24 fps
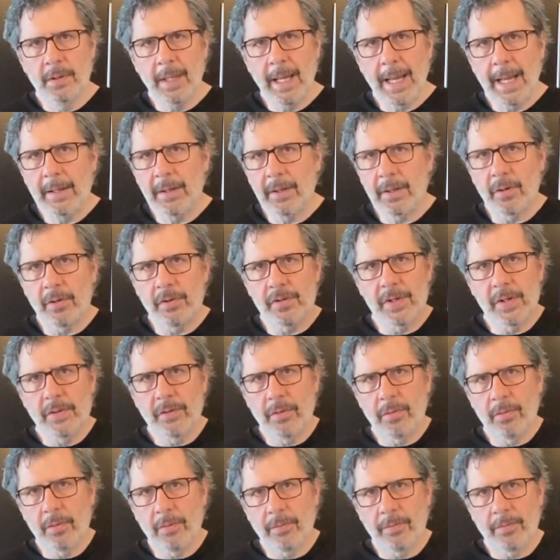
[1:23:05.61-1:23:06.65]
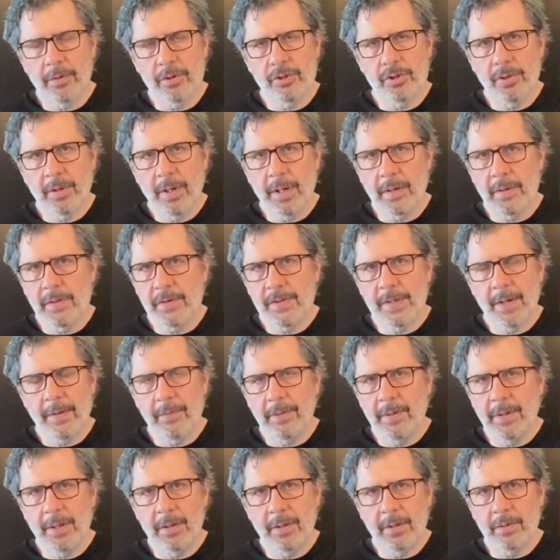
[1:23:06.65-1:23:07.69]
and it goes into the refrigerator at
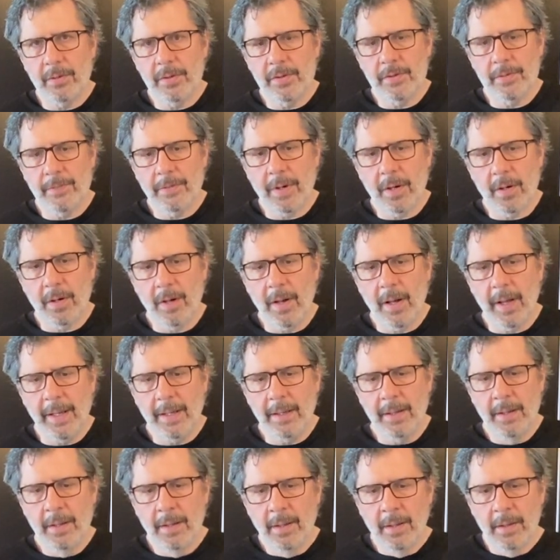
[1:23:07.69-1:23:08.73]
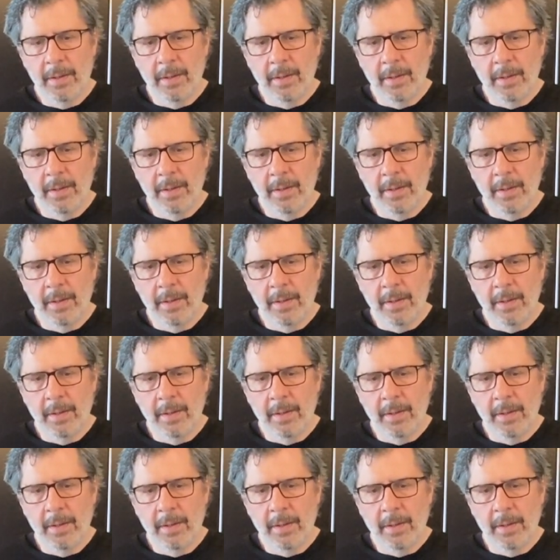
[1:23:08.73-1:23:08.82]
70 degrees Fahrenheit.